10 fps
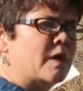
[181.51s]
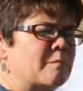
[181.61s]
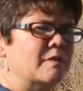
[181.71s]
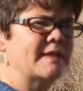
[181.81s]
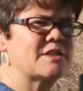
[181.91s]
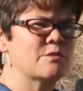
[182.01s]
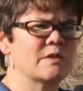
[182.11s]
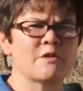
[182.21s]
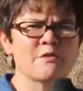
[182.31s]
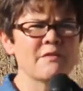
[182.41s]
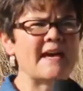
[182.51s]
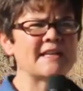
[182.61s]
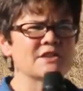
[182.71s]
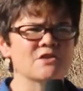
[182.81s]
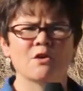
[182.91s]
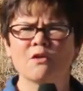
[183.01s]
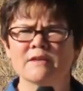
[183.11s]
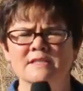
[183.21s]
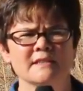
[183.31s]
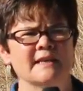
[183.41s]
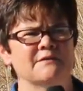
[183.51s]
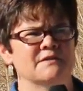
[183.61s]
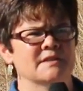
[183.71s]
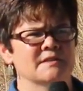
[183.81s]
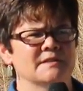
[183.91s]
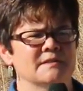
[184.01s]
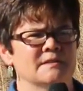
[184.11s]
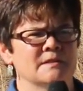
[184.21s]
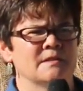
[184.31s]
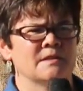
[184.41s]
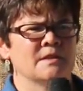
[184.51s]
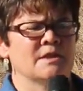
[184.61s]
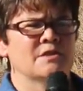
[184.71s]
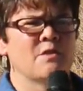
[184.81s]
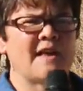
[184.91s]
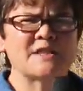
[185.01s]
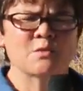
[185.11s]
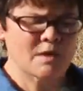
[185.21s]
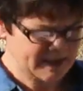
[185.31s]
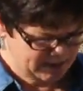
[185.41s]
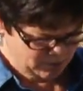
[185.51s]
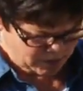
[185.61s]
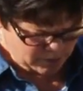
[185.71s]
one place to another, that is all that's left. So that's why, one